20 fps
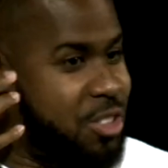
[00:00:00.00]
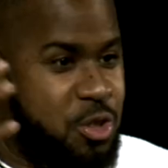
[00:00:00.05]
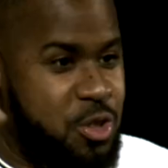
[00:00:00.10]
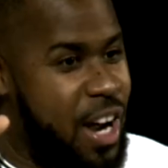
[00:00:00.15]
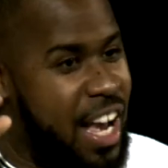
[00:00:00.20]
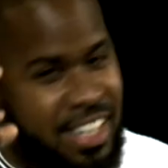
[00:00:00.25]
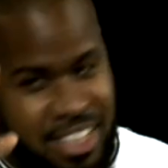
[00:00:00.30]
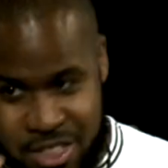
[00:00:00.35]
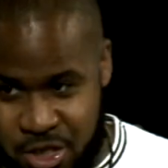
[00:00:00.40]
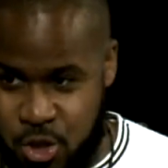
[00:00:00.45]

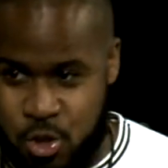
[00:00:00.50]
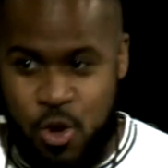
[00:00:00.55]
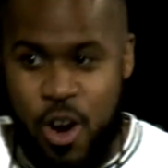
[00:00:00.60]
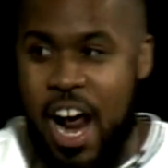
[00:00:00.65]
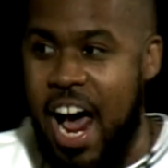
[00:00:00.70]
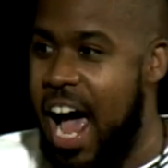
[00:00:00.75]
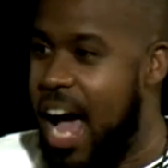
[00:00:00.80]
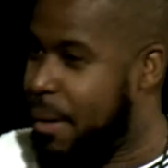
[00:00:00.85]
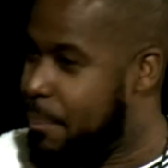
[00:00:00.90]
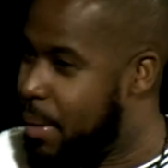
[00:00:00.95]
trying to
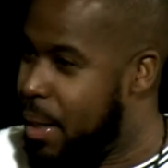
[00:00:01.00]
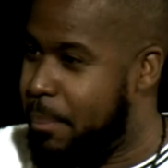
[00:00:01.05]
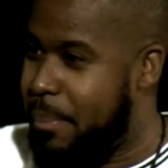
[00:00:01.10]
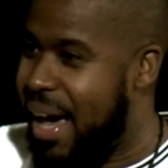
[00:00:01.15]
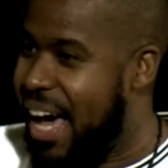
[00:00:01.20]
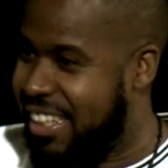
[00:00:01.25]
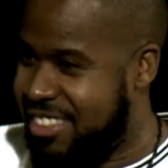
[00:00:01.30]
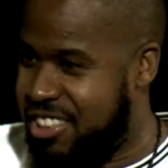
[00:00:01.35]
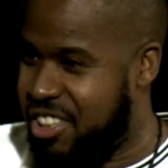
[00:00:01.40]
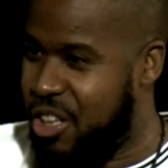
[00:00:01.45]
drag me
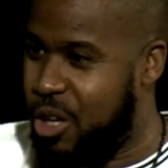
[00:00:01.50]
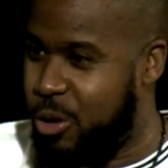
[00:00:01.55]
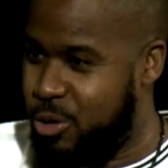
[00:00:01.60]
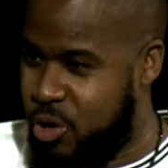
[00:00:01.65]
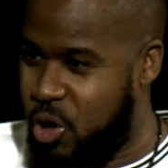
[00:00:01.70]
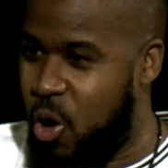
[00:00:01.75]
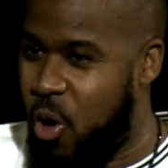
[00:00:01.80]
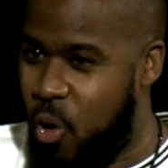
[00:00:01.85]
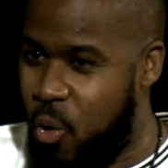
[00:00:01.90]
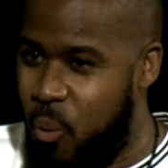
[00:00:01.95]
back to
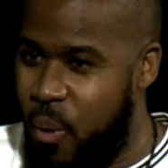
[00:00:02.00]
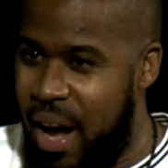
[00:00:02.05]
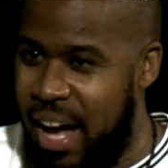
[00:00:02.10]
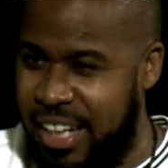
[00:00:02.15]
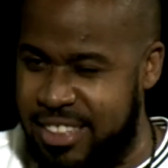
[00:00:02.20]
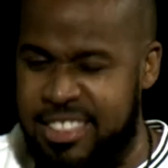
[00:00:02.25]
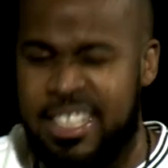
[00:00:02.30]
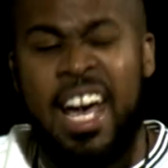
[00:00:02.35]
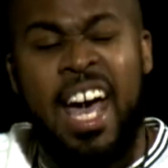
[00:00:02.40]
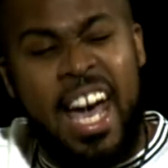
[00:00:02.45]
those old
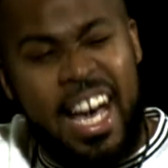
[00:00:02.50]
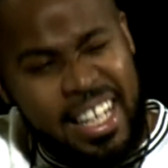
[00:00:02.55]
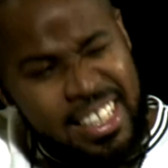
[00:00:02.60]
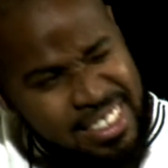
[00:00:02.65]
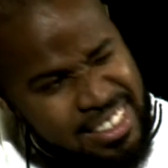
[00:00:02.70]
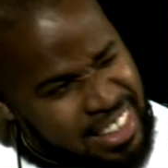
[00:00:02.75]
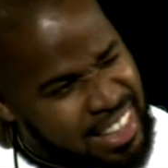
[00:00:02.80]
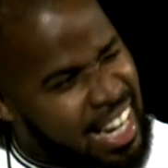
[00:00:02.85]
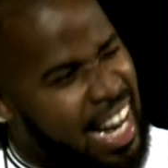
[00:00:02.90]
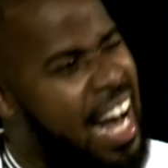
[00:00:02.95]
ways. And
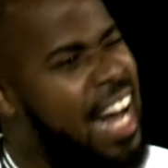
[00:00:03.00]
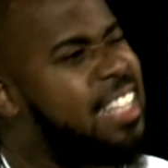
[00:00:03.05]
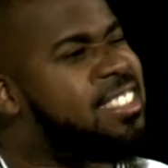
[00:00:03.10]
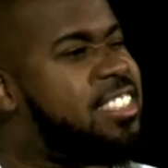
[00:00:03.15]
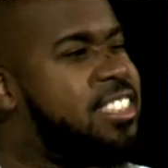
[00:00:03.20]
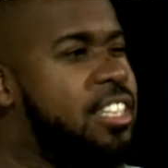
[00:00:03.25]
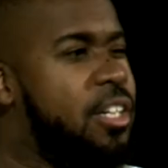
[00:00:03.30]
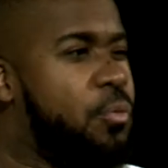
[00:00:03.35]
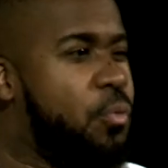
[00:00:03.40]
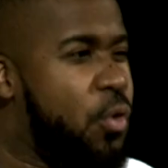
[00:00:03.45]
it's a
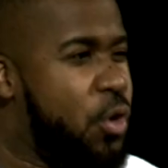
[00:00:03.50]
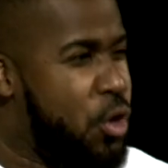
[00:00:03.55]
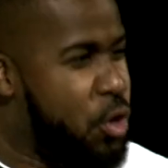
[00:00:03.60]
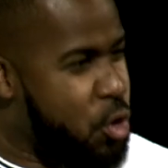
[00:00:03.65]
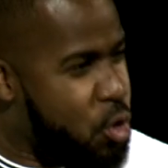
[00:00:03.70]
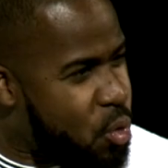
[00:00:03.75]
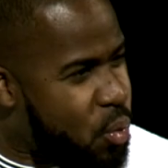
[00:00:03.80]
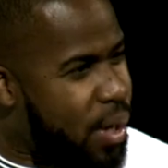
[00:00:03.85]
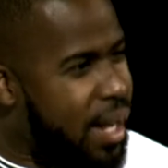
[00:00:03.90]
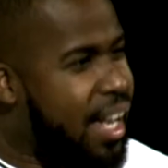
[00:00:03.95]
constant
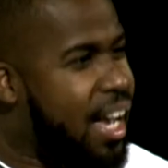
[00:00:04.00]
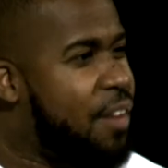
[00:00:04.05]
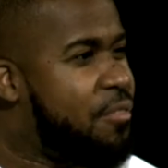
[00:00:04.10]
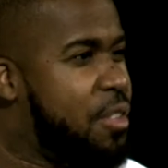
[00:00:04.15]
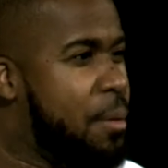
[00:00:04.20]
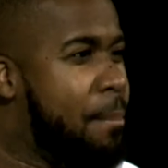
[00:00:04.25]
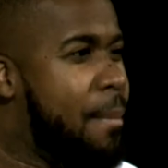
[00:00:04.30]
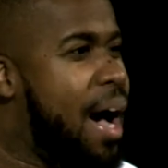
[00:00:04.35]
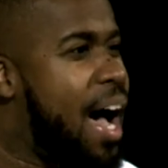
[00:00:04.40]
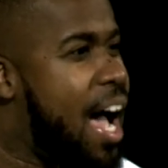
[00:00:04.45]
renewing of
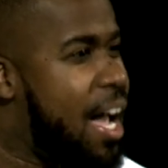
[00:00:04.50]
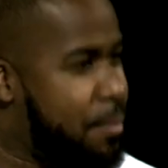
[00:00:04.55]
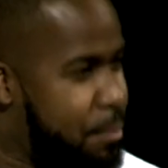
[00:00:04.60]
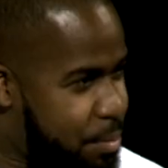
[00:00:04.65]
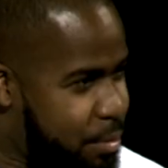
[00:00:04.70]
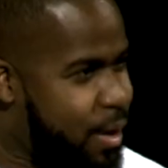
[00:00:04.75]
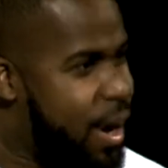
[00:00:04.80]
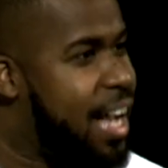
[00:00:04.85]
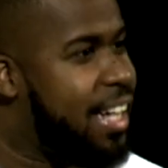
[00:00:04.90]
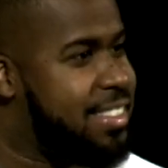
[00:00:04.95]
the mind
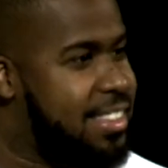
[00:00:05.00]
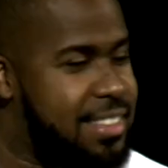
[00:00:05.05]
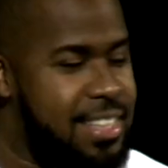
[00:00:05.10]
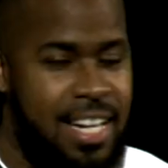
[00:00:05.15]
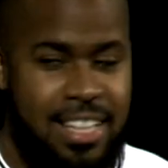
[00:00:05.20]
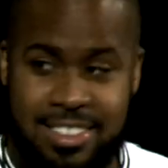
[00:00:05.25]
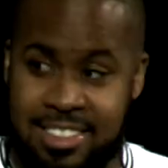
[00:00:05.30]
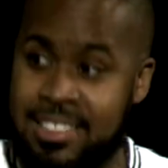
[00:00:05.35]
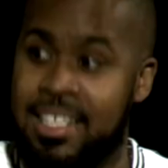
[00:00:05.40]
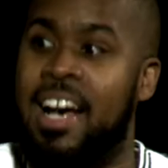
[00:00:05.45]

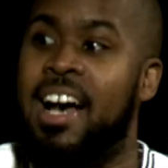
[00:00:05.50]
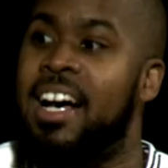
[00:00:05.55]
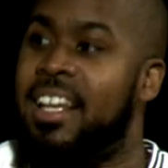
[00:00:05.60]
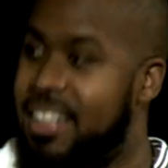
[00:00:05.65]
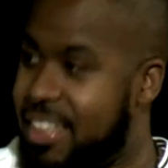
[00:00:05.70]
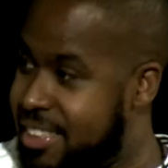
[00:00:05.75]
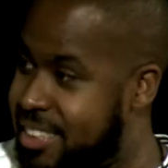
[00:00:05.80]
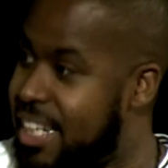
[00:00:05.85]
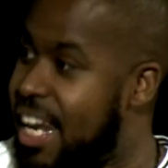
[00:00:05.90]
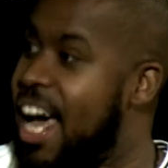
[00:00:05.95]
process.
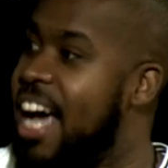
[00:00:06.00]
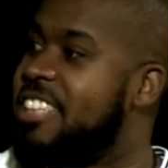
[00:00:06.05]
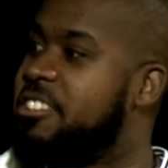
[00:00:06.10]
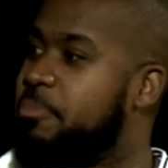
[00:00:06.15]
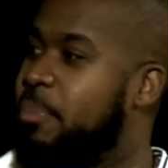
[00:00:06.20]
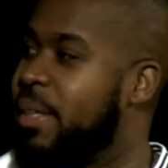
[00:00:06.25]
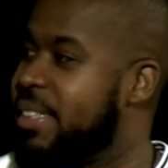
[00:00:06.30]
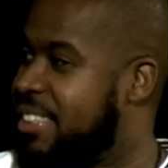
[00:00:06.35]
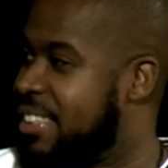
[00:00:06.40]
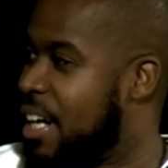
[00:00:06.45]
This
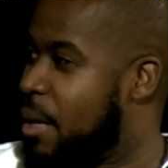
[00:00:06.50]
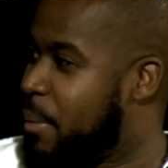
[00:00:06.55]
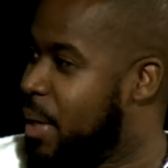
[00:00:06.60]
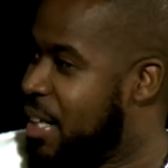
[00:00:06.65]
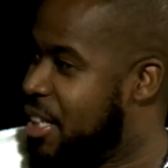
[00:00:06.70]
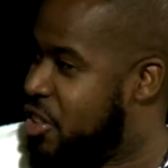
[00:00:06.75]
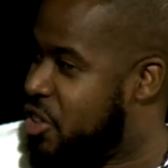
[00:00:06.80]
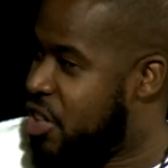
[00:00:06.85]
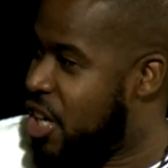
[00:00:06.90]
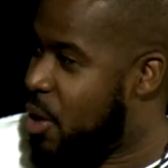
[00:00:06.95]
last piece that I'm
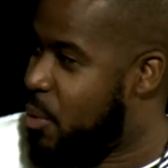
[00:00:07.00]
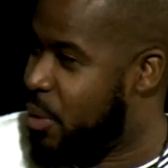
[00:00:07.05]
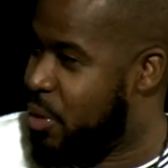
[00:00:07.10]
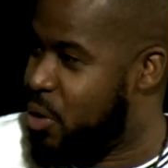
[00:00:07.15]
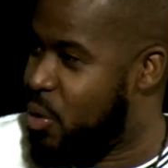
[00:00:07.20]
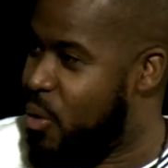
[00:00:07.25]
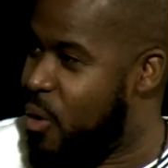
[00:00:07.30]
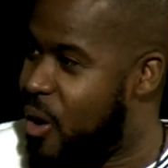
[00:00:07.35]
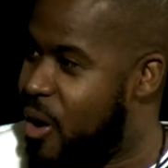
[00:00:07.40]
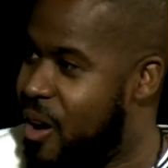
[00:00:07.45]
going to share
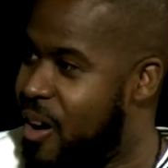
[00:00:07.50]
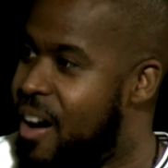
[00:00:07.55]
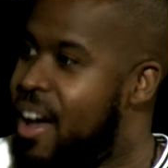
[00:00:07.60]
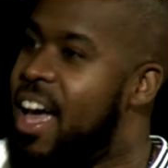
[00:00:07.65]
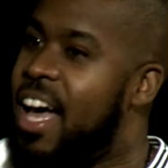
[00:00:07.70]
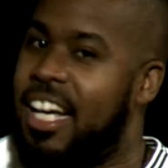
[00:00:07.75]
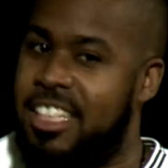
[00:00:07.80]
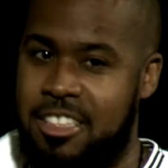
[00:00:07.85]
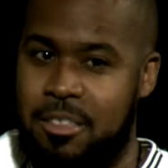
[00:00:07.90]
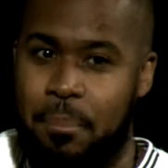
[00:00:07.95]
with you all
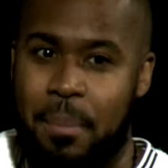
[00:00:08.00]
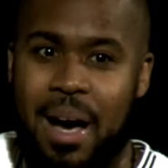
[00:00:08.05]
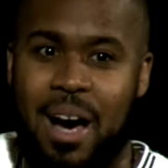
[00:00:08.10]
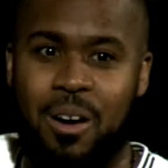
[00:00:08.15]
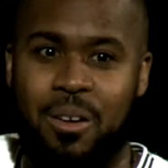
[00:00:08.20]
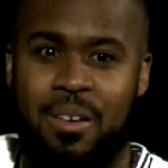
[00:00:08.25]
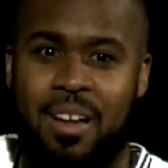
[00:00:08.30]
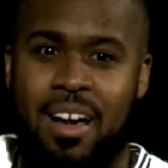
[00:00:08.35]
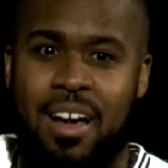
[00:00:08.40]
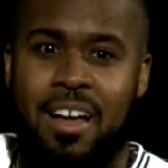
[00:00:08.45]
is
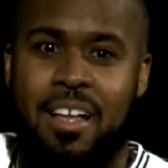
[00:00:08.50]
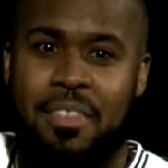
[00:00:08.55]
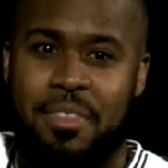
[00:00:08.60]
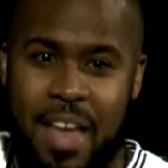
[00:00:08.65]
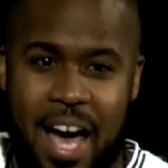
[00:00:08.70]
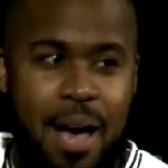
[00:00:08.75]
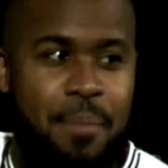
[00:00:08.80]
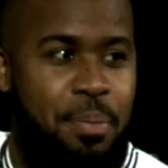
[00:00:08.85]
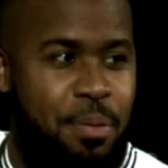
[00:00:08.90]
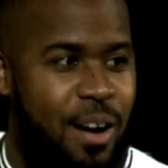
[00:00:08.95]
about
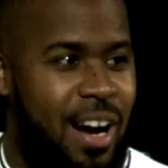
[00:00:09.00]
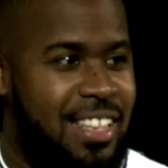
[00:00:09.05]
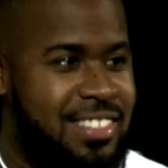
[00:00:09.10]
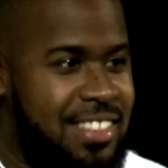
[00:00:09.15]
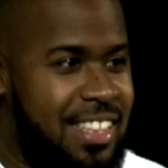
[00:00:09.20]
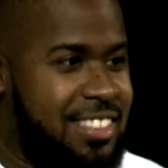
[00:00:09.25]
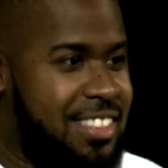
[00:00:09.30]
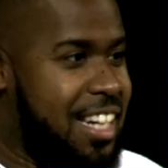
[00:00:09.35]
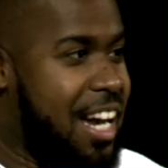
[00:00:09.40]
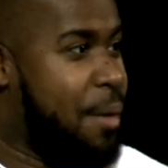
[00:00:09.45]
that
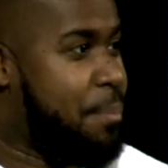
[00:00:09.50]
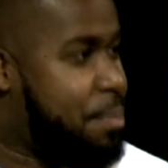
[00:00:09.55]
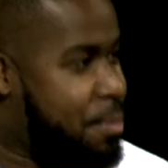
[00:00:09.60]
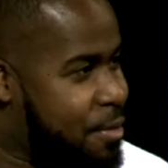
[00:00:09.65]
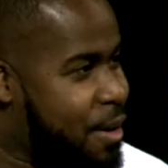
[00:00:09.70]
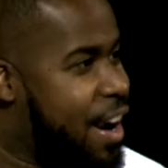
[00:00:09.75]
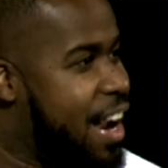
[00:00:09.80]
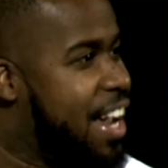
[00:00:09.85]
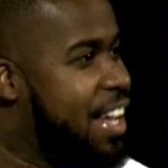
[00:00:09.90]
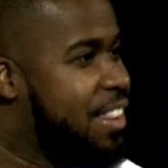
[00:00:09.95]
process. And I
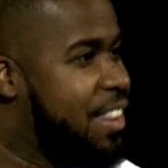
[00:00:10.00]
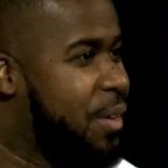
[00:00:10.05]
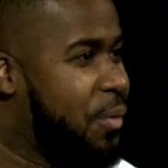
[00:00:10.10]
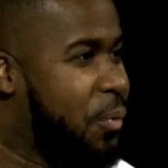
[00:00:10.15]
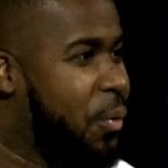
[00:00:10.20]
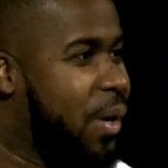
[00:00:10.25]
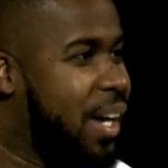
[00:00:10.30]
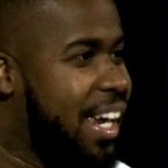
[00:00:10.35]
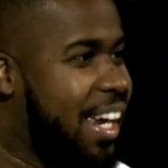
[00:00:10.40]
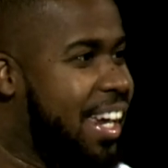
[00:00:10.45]
pray
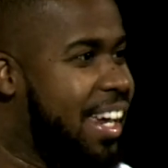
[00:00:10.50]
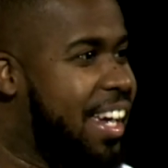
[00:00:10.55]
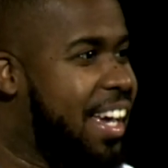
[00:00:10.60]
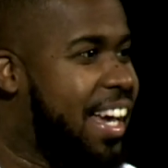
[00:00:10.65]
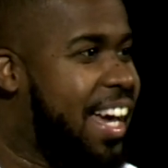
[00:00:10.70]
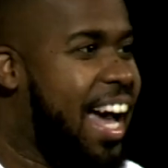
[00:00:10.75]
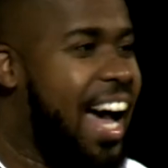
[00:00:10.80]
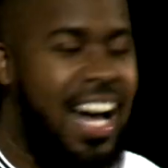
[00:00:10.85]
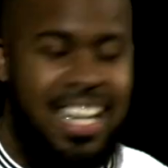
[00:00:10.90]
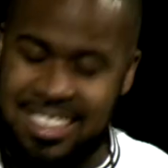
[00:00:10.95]
that we
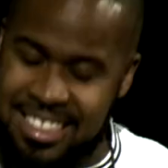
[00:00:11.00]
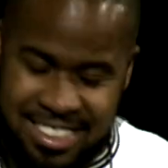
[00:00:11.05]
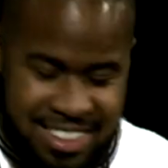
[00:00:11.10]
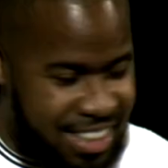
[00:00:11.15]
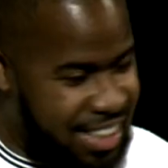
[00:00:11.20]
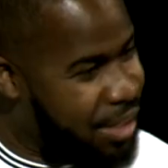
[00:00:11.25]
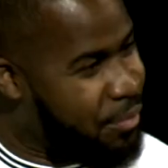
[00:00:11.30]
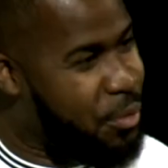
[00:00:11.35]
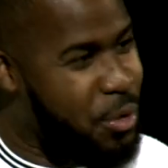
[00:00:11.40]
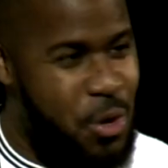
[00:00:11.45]

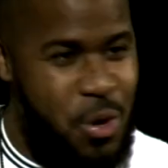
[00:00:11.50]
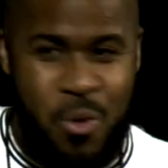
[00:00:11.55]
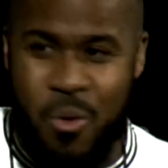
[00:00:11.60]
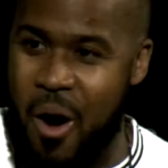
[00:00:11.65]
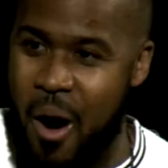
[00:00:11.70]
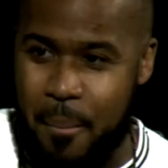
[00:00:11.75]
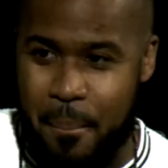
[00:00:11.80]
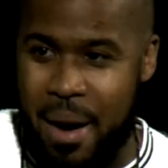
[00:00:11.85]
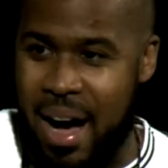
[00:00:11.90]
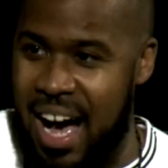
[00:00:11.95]
constantly renew
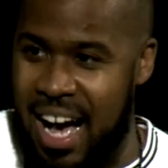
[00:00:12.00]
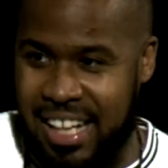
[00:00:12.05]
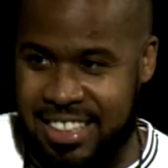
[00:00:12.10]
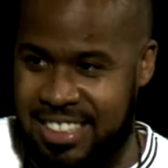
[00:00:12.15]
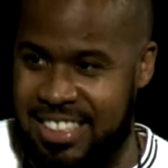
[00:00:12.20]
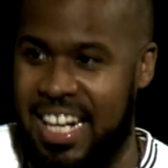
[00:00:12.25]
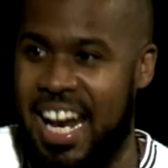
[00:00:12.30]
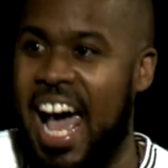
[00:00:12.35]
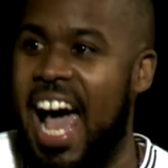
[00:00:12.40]
our minds and